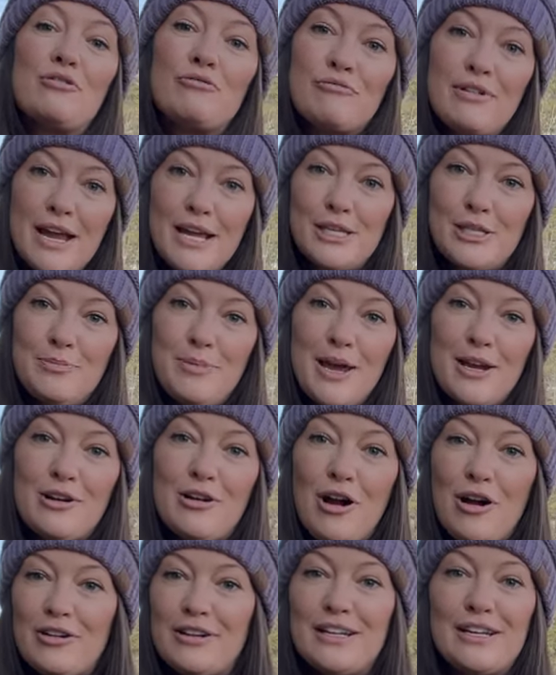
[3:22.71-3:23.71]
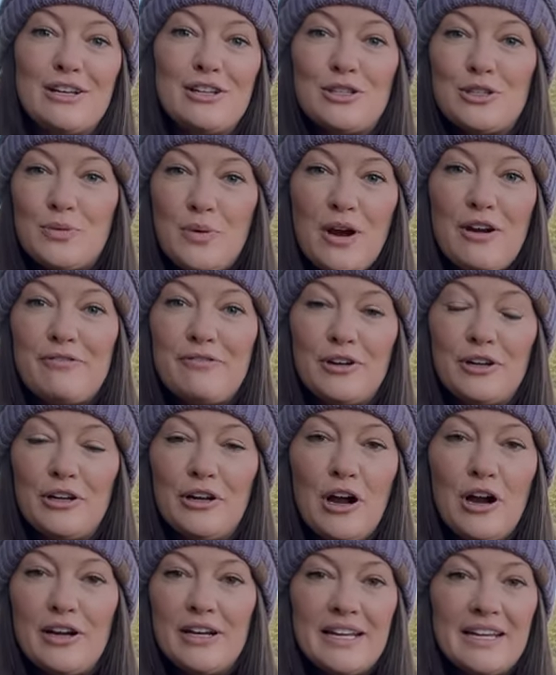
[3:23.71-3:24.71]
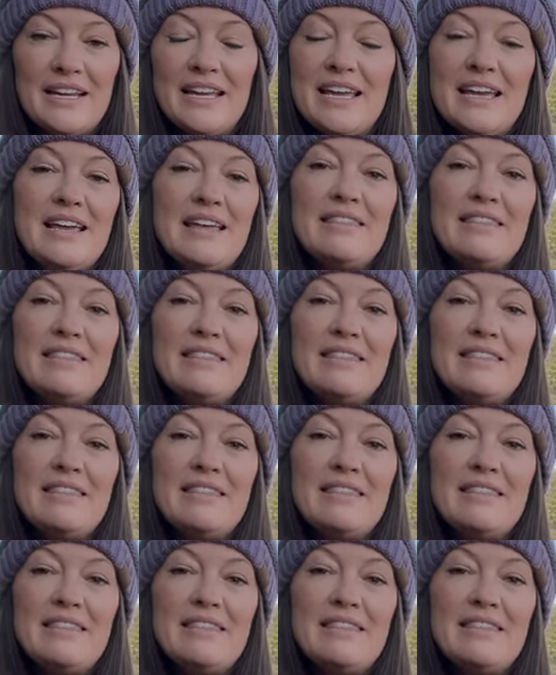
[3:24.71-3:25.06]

raised bed gardening and square foot gardening.